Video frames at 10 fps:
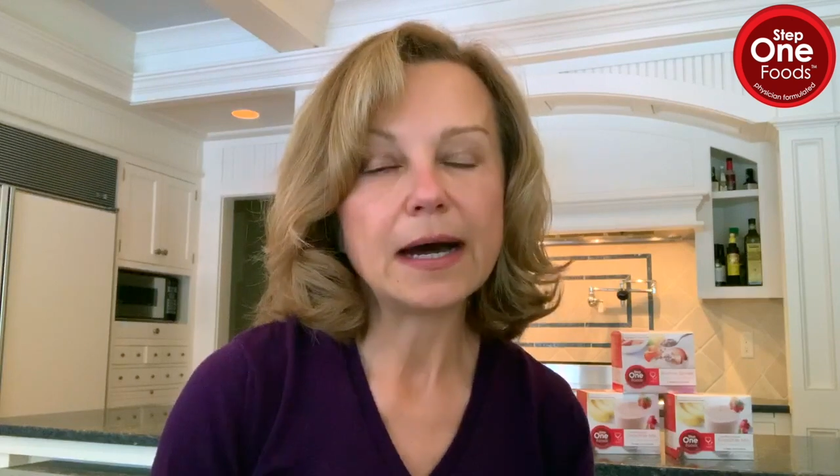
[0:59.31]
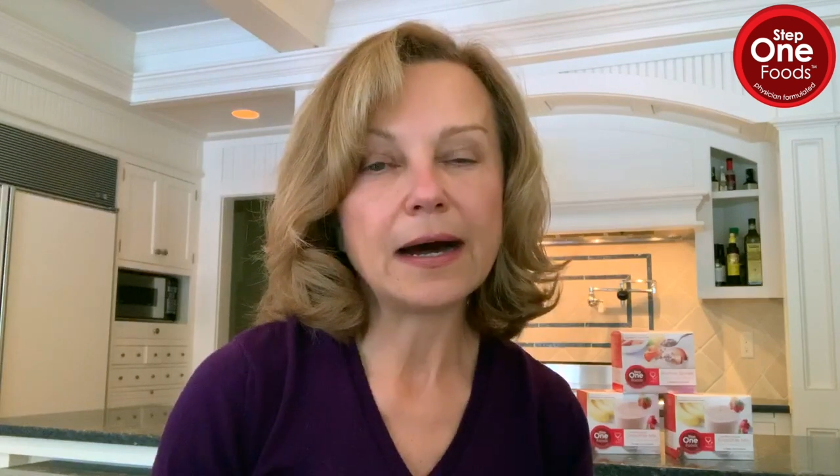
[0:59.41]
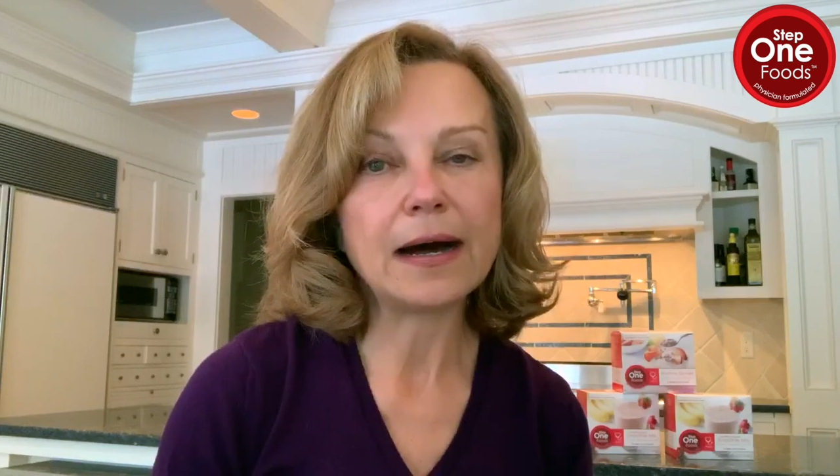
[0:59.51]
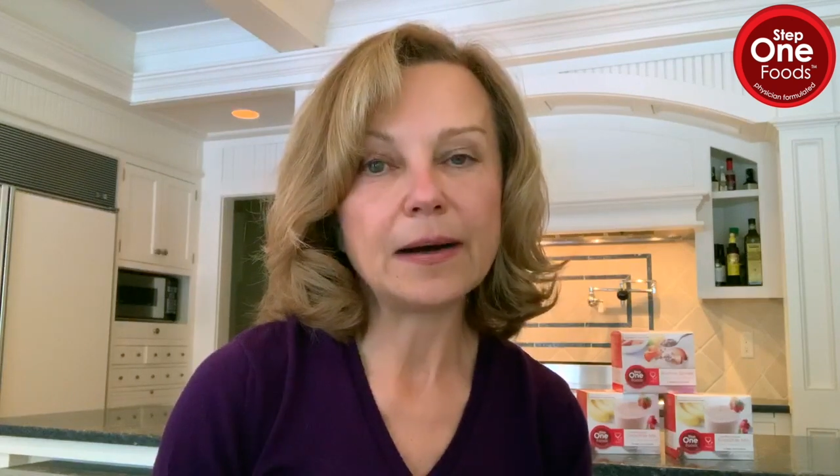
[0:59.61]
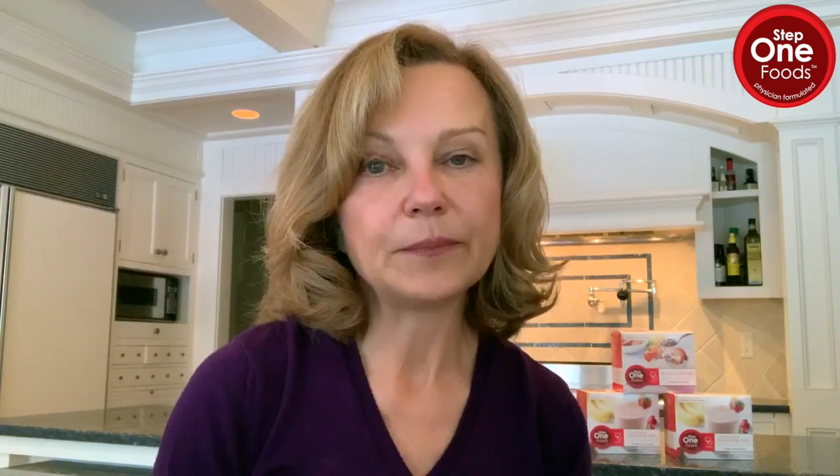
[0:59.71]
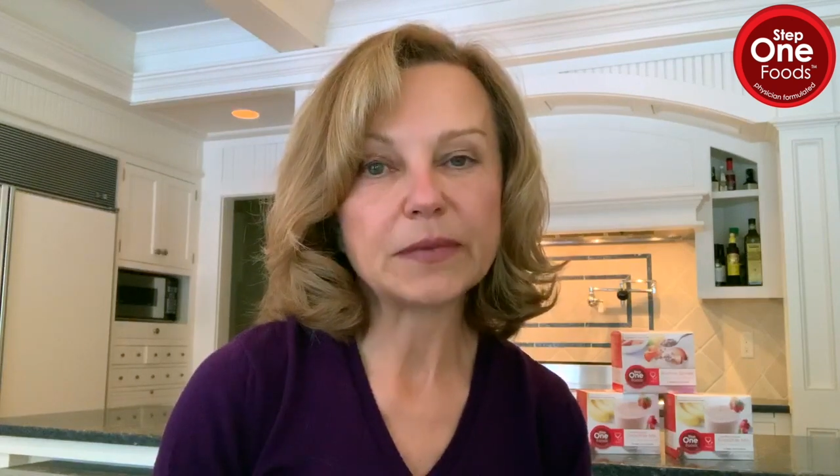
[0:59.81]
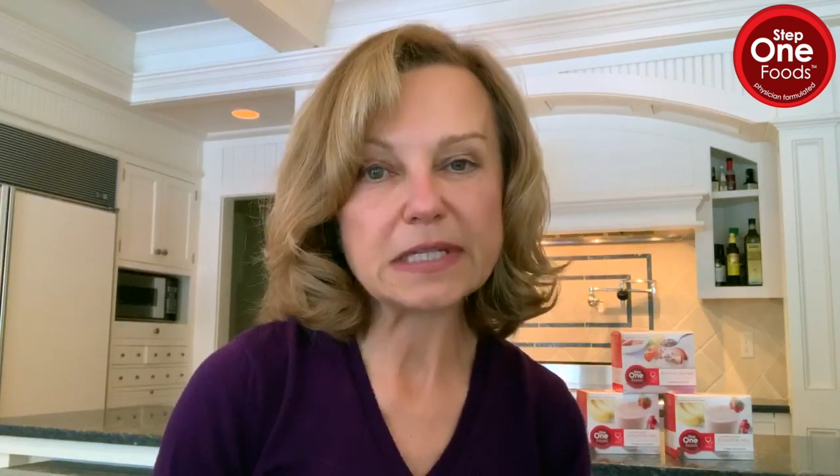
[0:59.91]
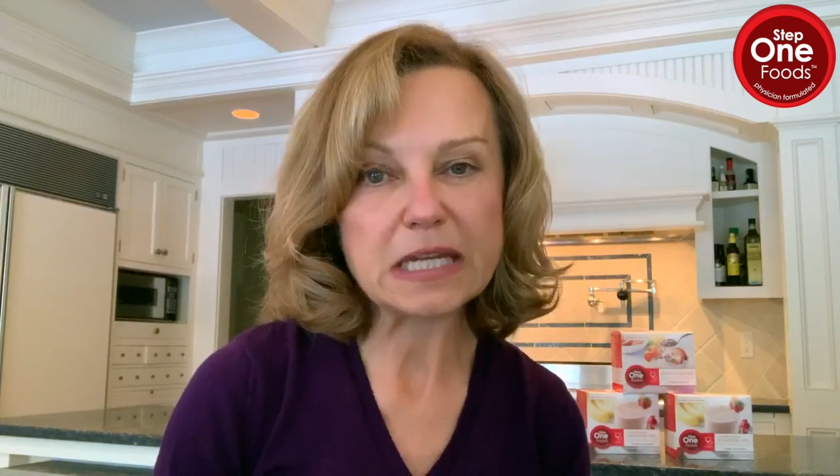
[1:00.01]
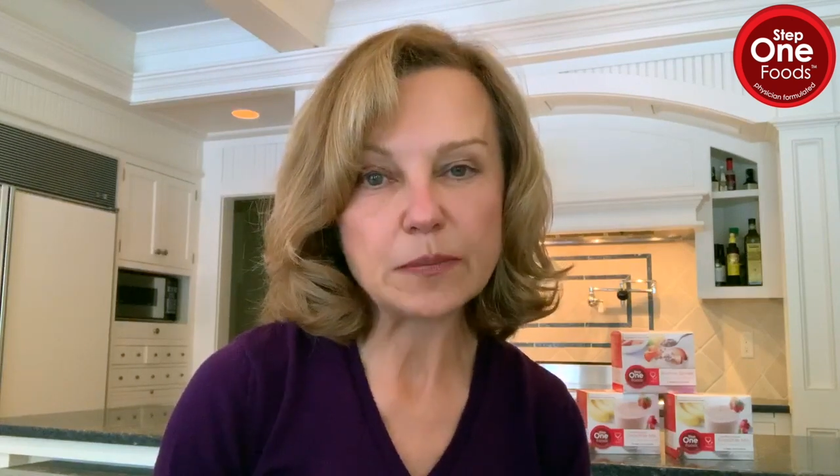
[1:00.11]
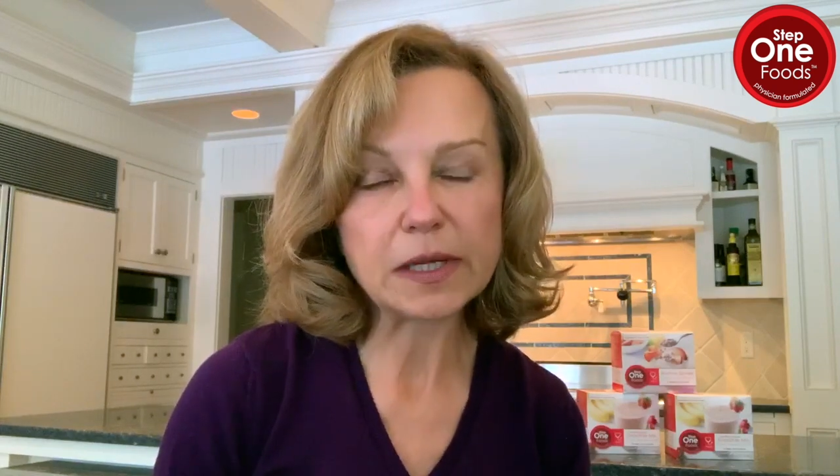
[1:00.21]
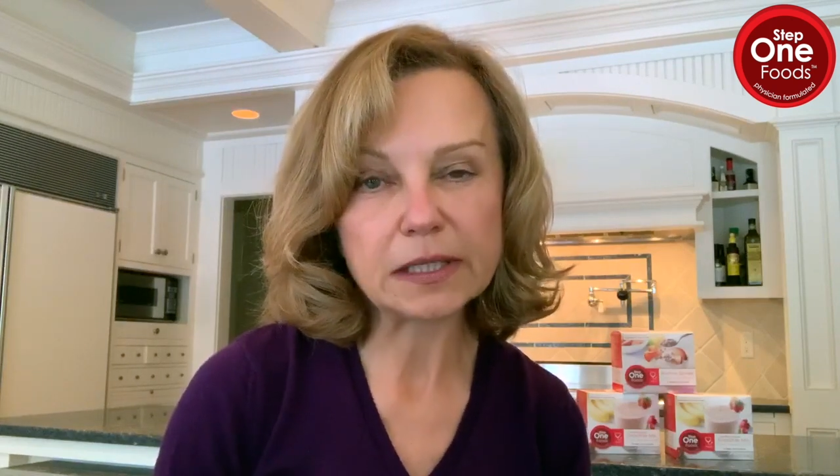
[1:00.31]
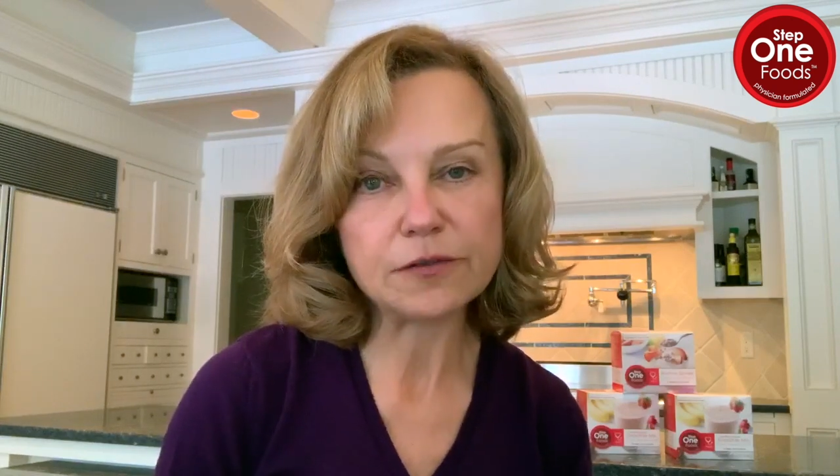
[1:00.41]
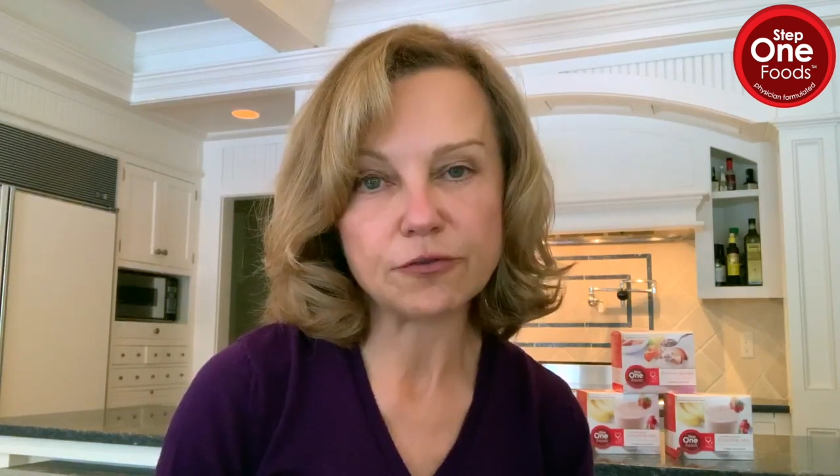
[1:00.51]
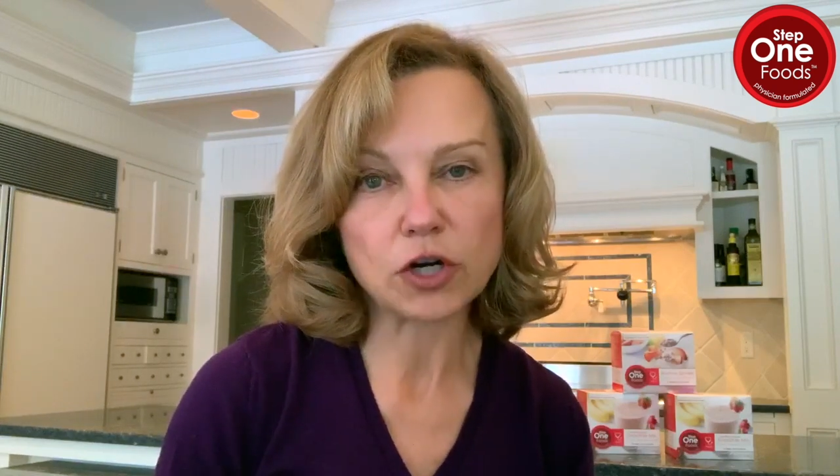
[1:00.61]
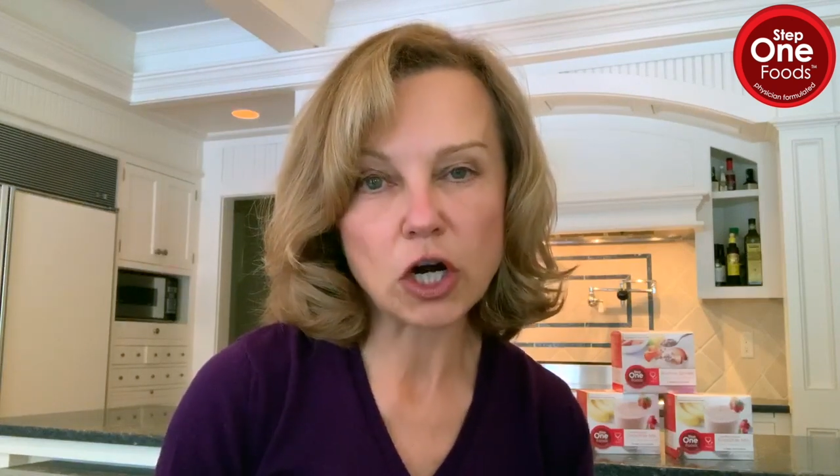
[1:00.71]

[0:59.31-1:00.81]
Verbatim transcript: Um, typically, for